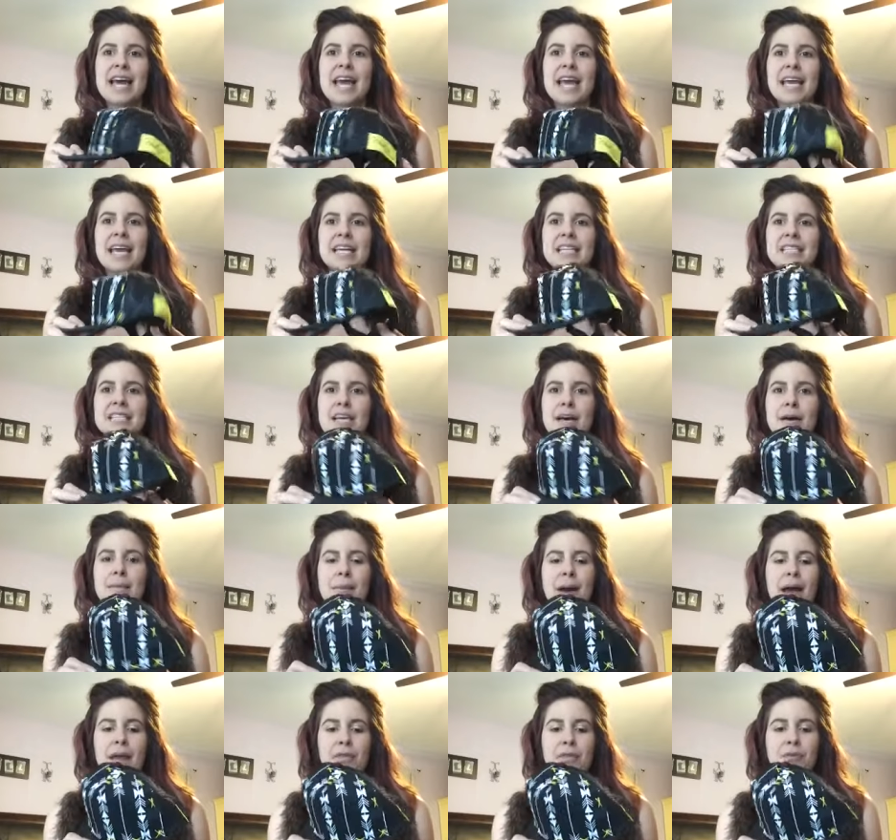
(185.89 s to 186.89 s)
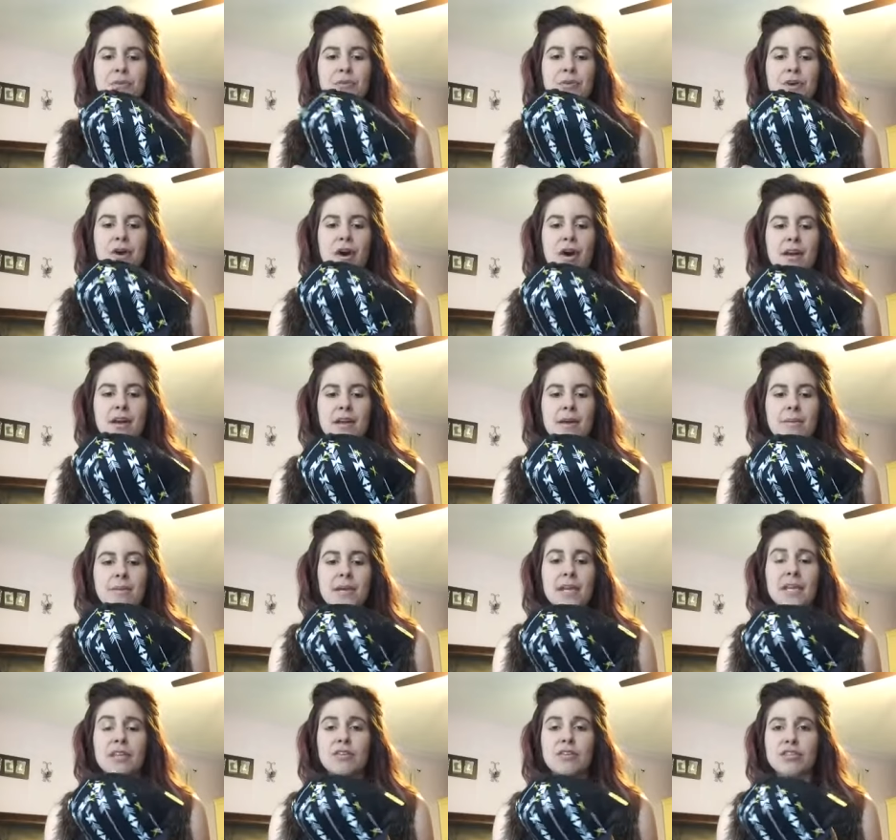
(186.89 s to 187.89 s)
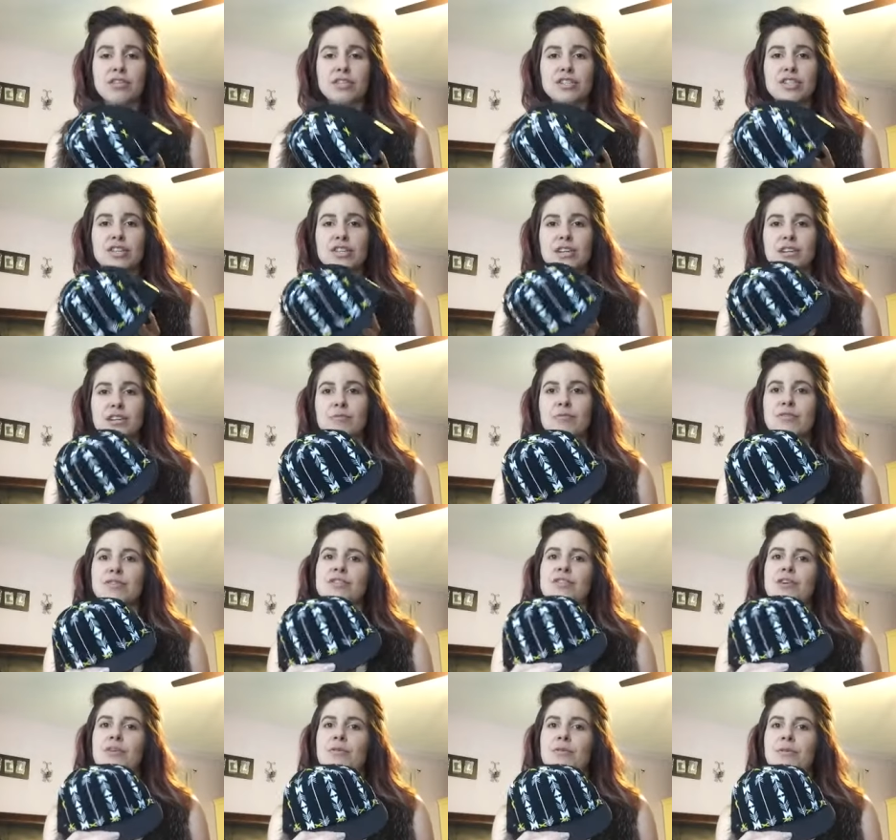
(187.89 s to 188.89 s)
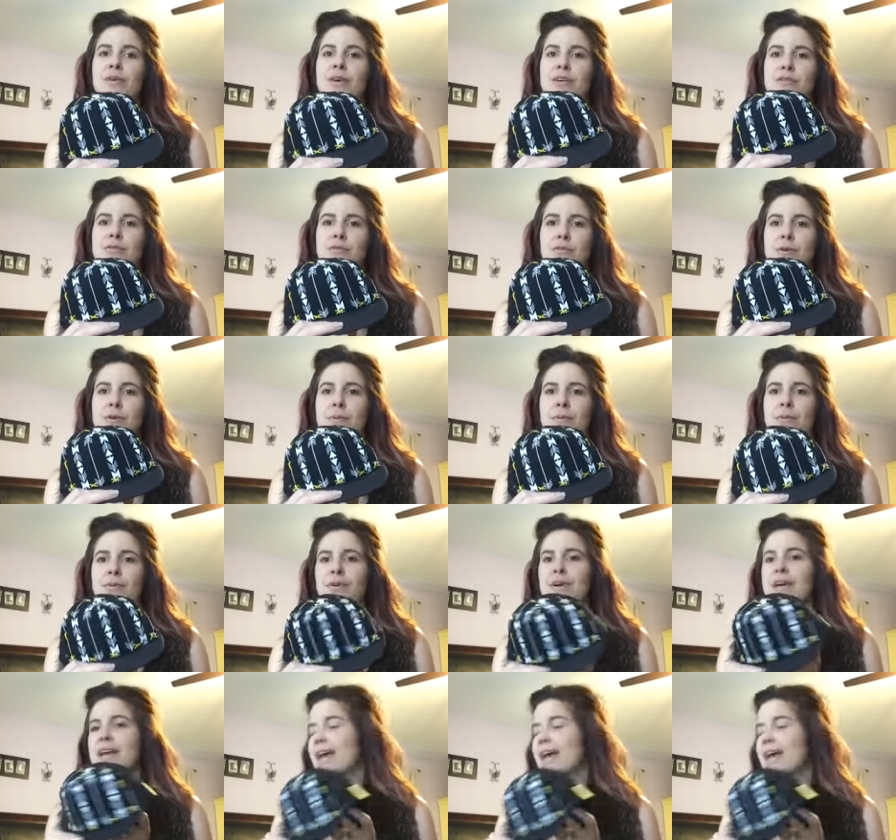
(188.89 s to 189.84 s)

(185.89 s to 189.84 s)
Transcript: and I threw it on him, and it was so adorable.